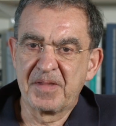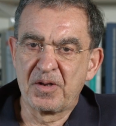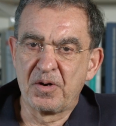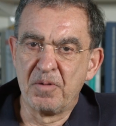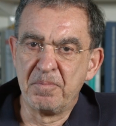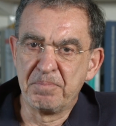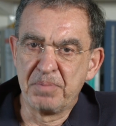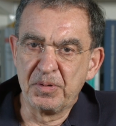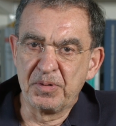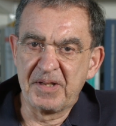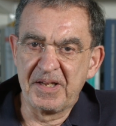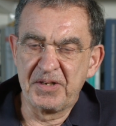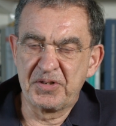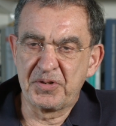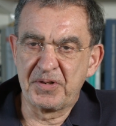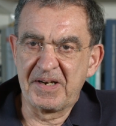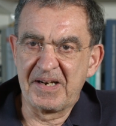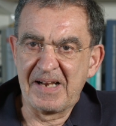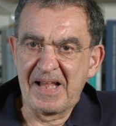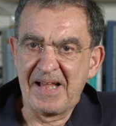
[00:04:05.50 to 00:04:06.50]

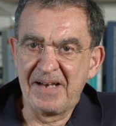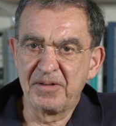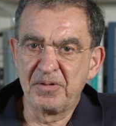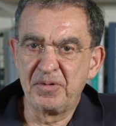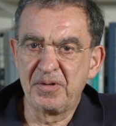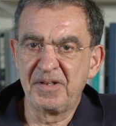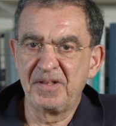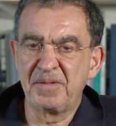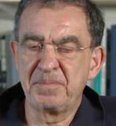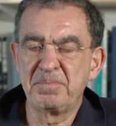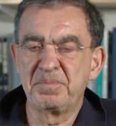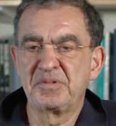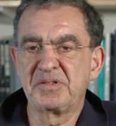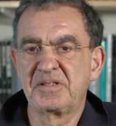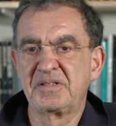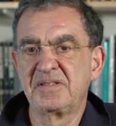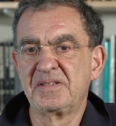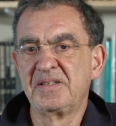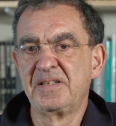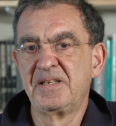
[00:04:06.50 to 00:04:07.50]
computational
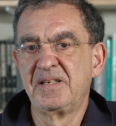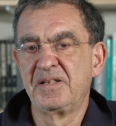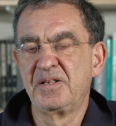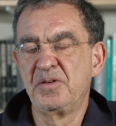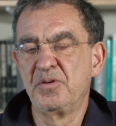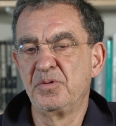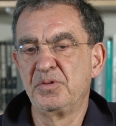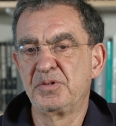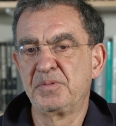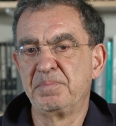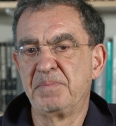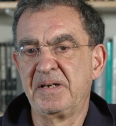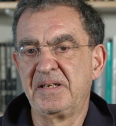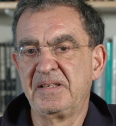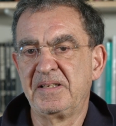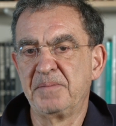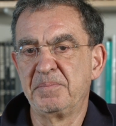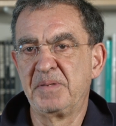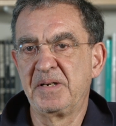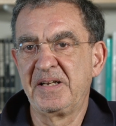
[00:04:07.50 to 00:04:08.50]
algorithms used by
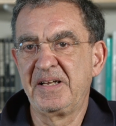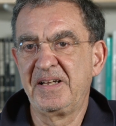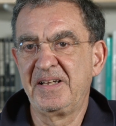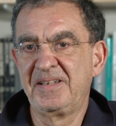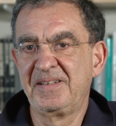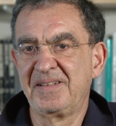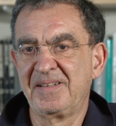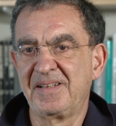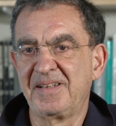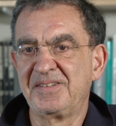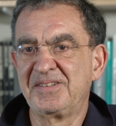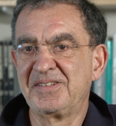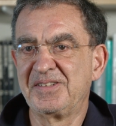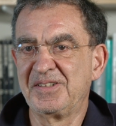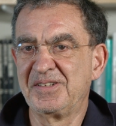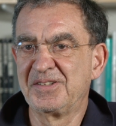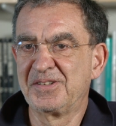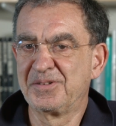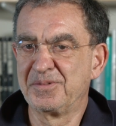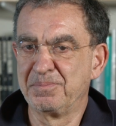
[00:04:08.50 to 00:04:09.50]
the brain, this
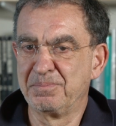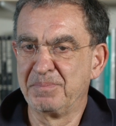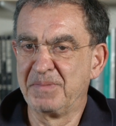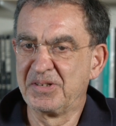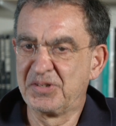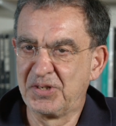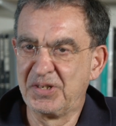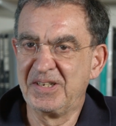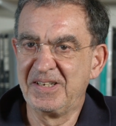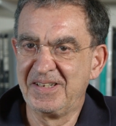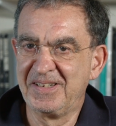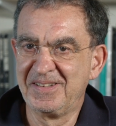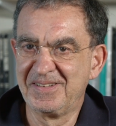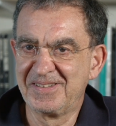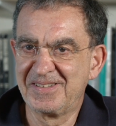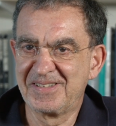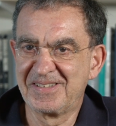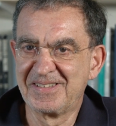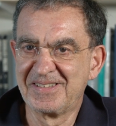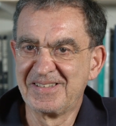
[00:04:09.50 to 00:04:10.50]
is
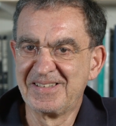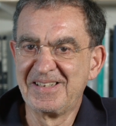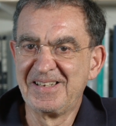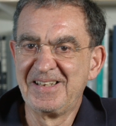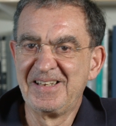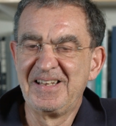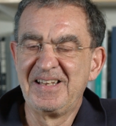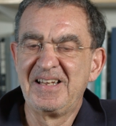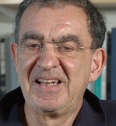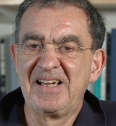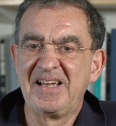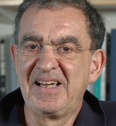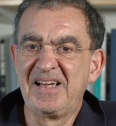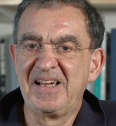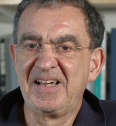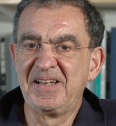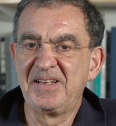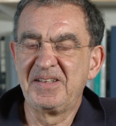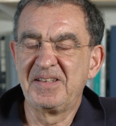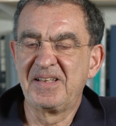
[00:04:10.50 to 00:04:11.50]
machines.
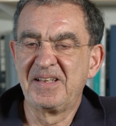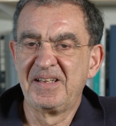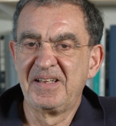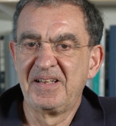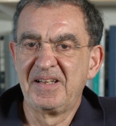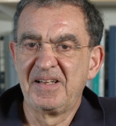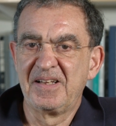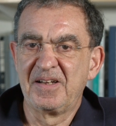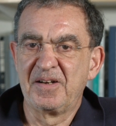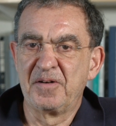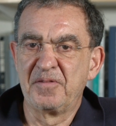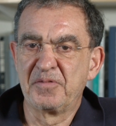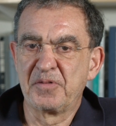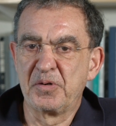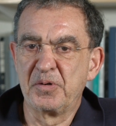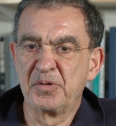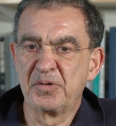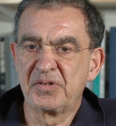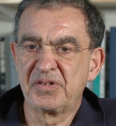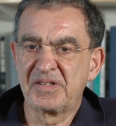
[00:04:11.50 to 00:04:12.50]
And of
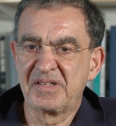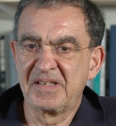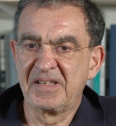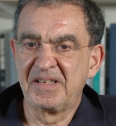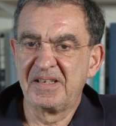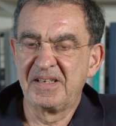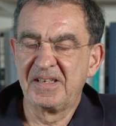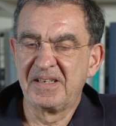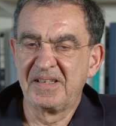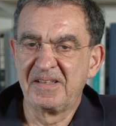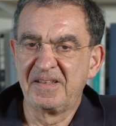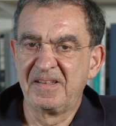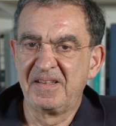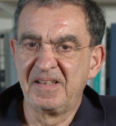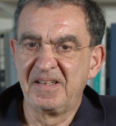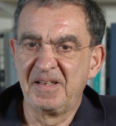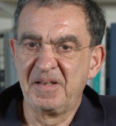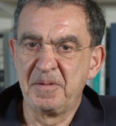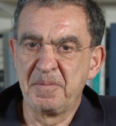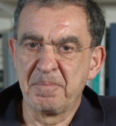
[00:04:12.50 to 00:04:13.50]
course, uh,
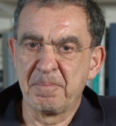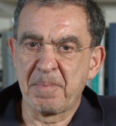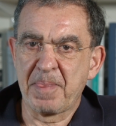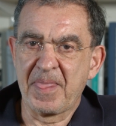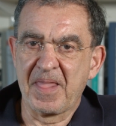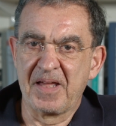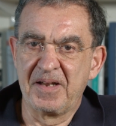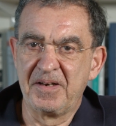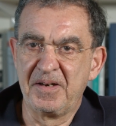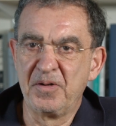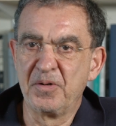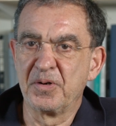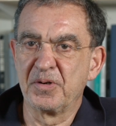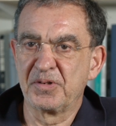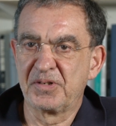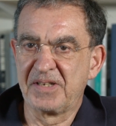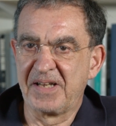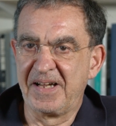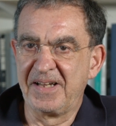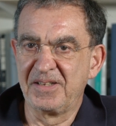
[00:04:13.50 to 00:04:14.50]
the
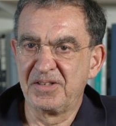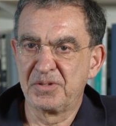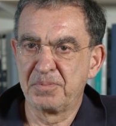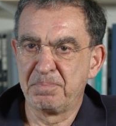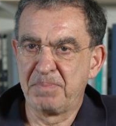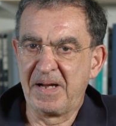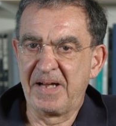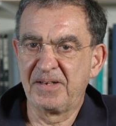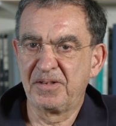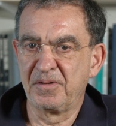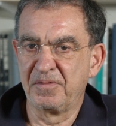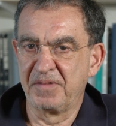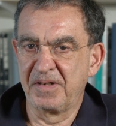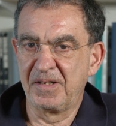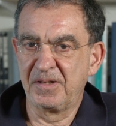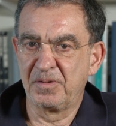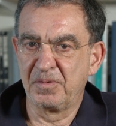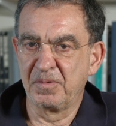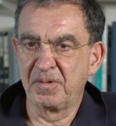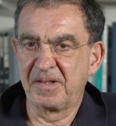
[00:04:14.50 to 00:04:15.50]
neuroscience part of
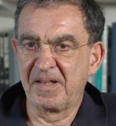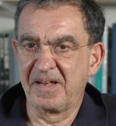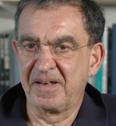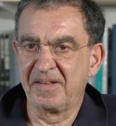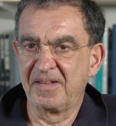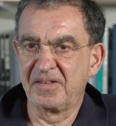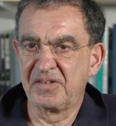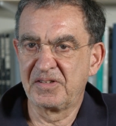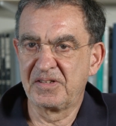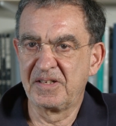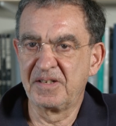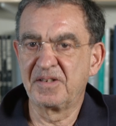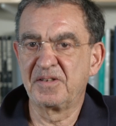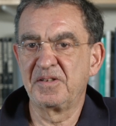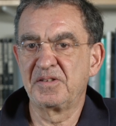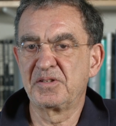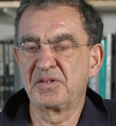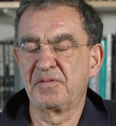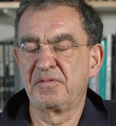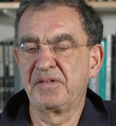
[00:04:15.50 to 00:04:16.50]
it, what are the
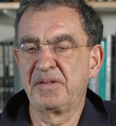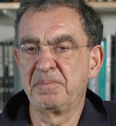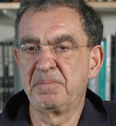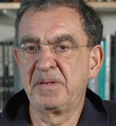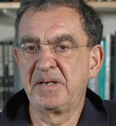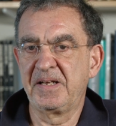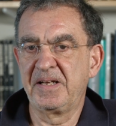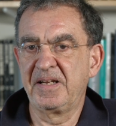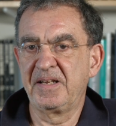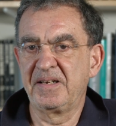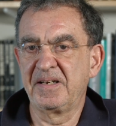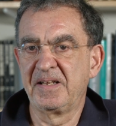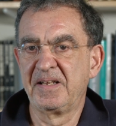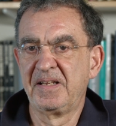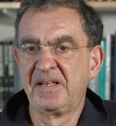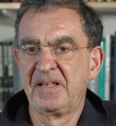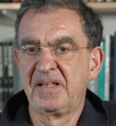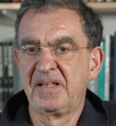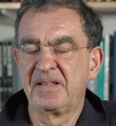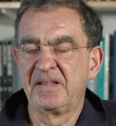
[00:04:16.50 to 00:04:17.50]
circuits of the brain
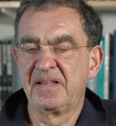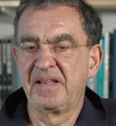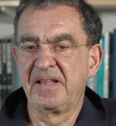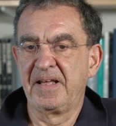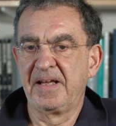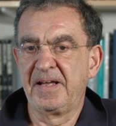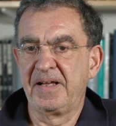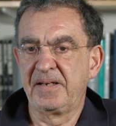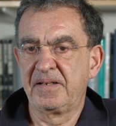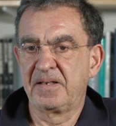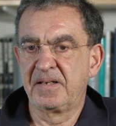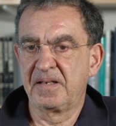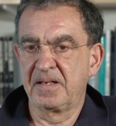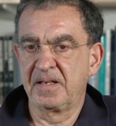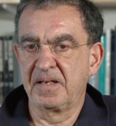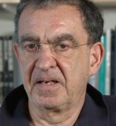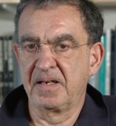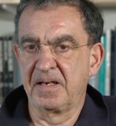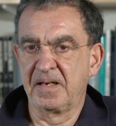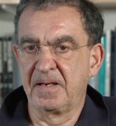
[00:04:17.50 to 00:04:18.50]
that
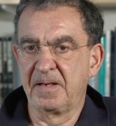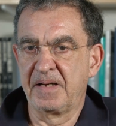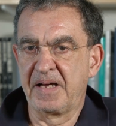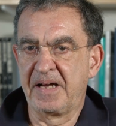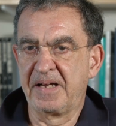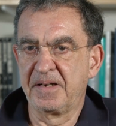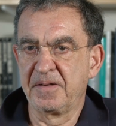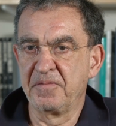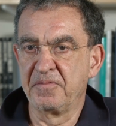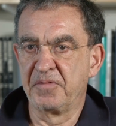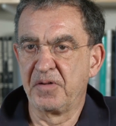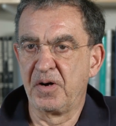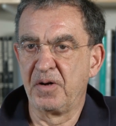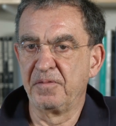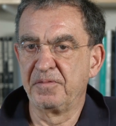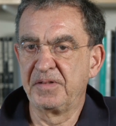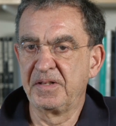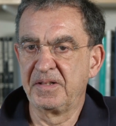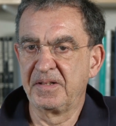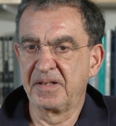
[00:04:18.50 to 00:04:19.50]
uh, are
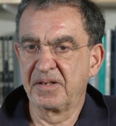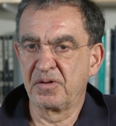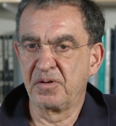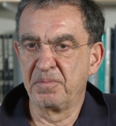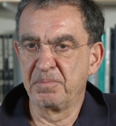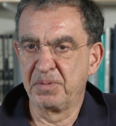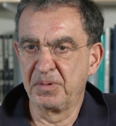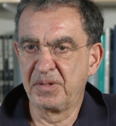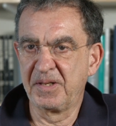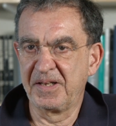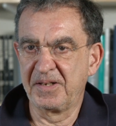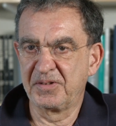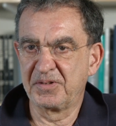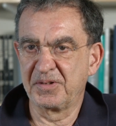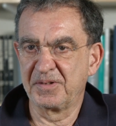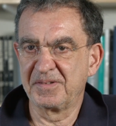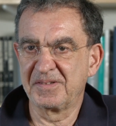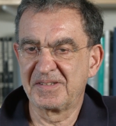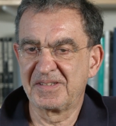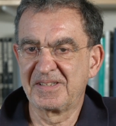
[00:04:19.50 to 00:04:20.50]
involved in the
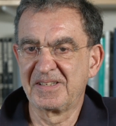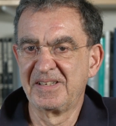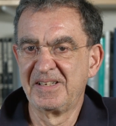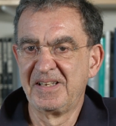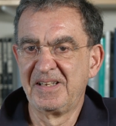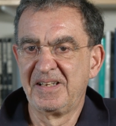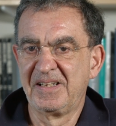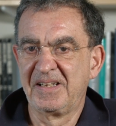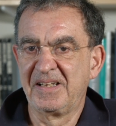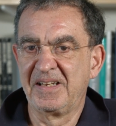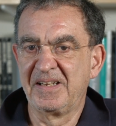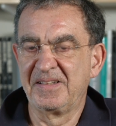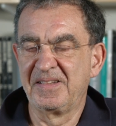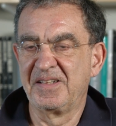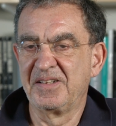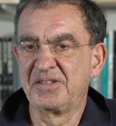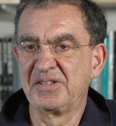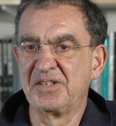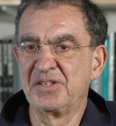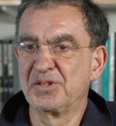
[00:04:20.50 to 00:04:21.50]
computations. And
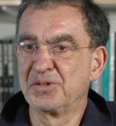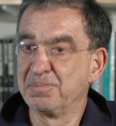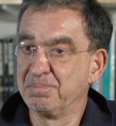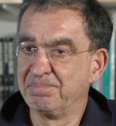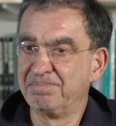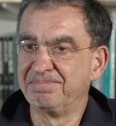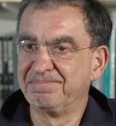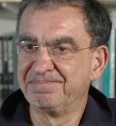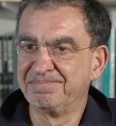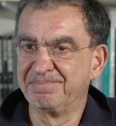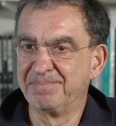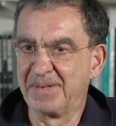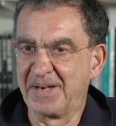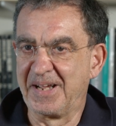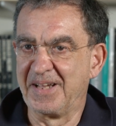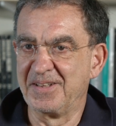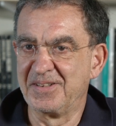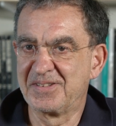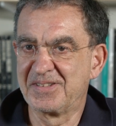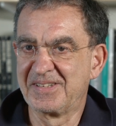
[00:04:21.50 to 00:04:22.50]
this is
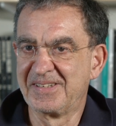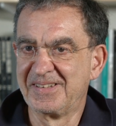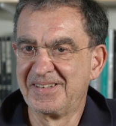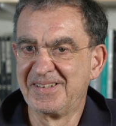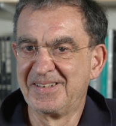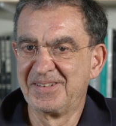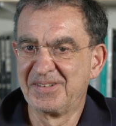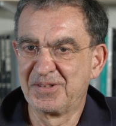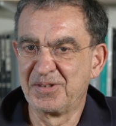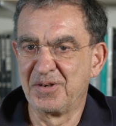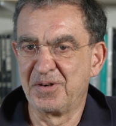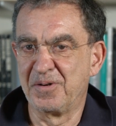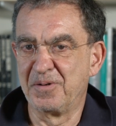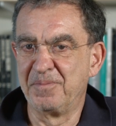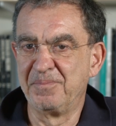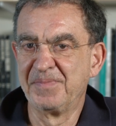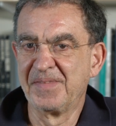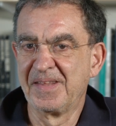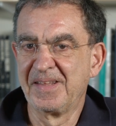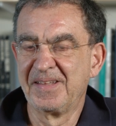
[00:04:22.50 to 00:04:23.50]
brains.
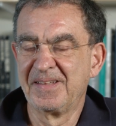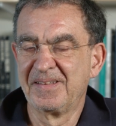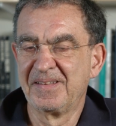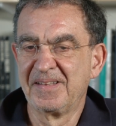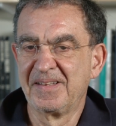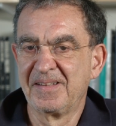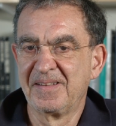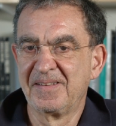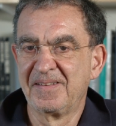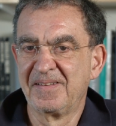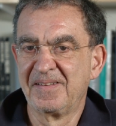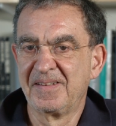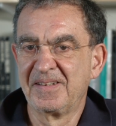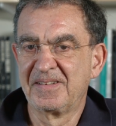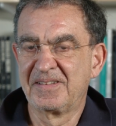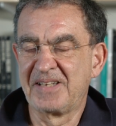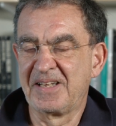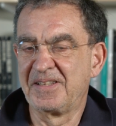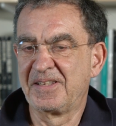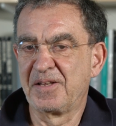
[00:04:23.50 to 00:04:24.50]
So
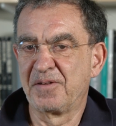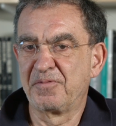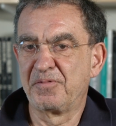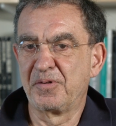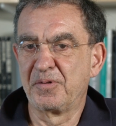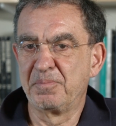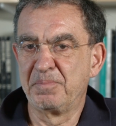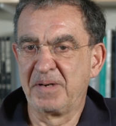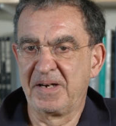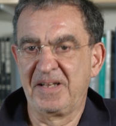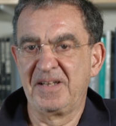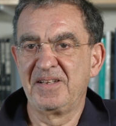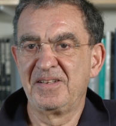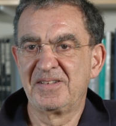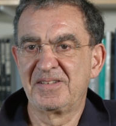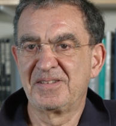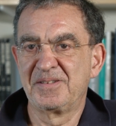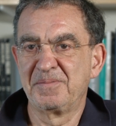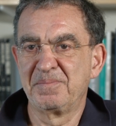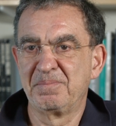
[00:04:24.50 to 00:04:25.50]
Center for
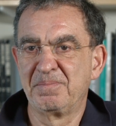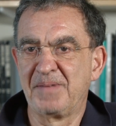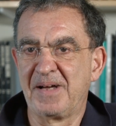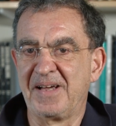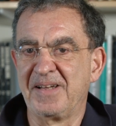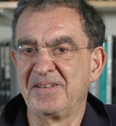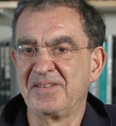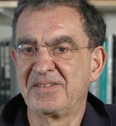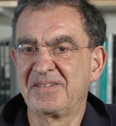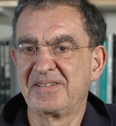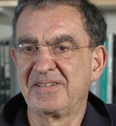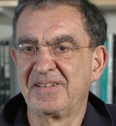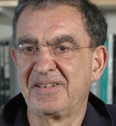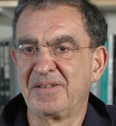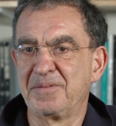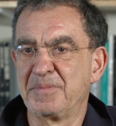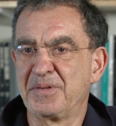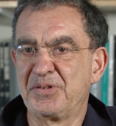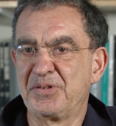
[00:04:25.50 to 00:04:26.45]
Brains, Minds and